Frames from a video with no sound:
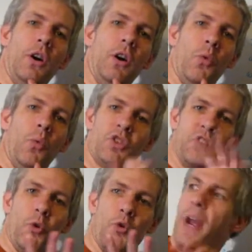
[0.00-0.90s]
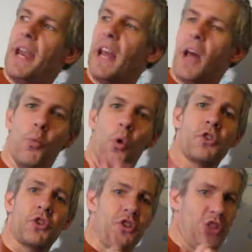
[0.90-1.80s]
was there rain and
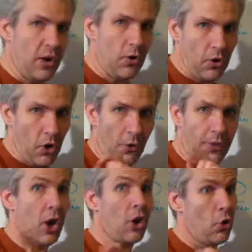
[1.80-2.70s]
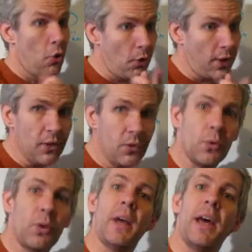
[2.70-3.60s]
waters here on Earth, according
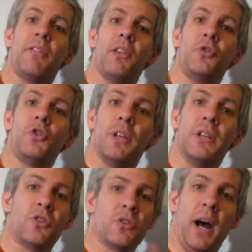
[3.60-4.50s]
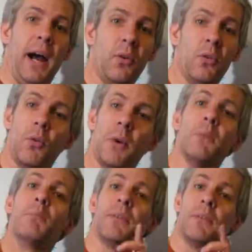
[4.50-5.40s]
to the evolutionists. I don't
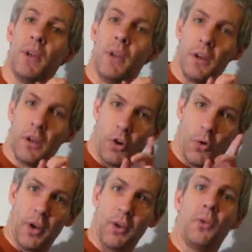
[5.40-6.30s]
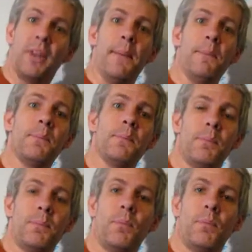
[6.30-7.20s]
agree, but according to them.
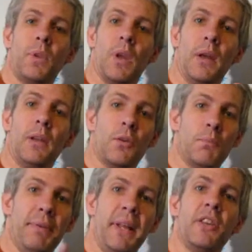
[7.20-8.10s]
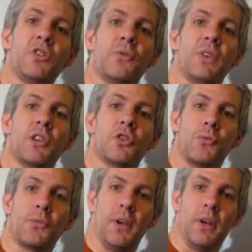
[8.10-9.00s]
Yeah, the billions of years of